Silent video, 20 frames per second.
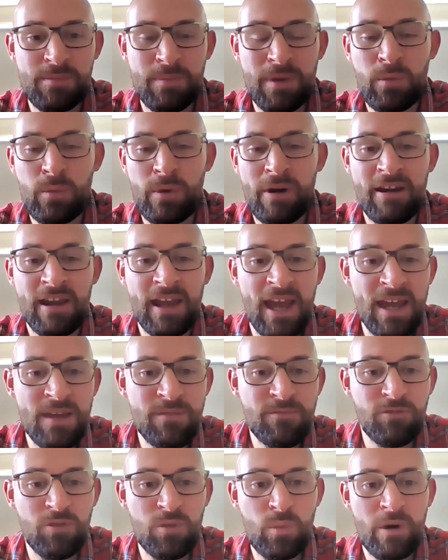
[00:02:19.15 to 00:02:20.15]
about where I
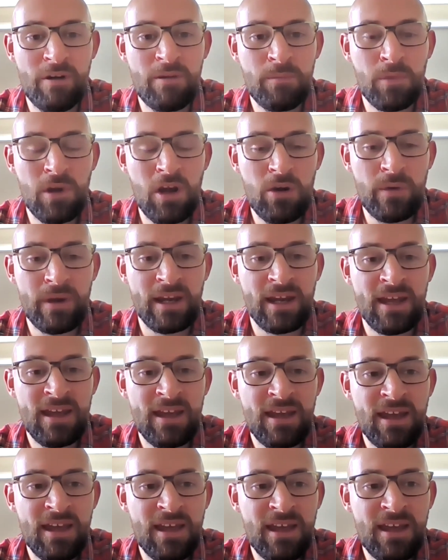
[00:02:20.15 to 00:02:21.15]
came from, where I'm going,
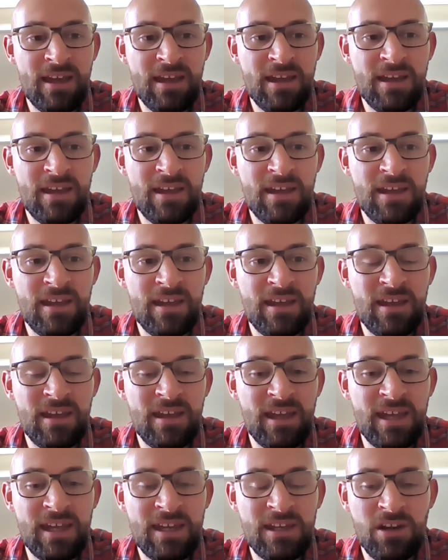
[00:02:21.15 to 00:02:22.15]

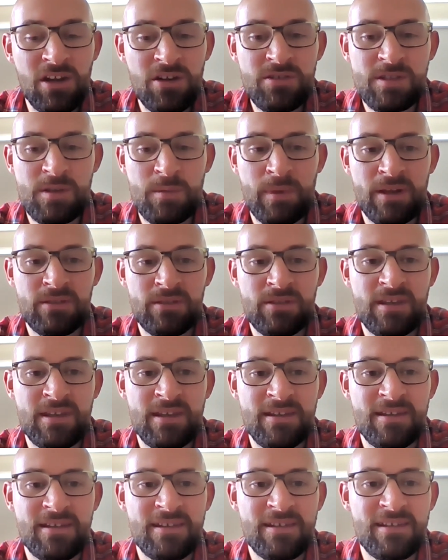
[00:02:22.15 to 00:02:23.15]
he knows about
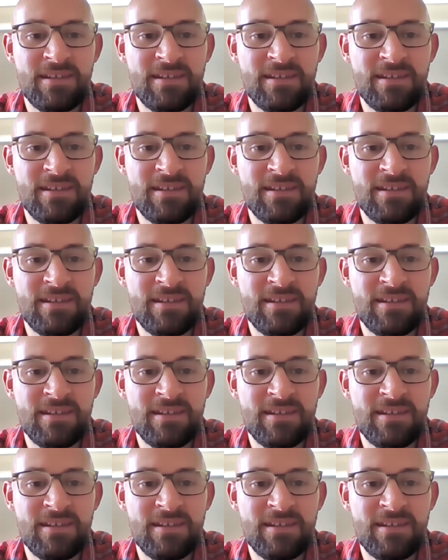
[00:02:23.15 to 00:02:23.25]
it.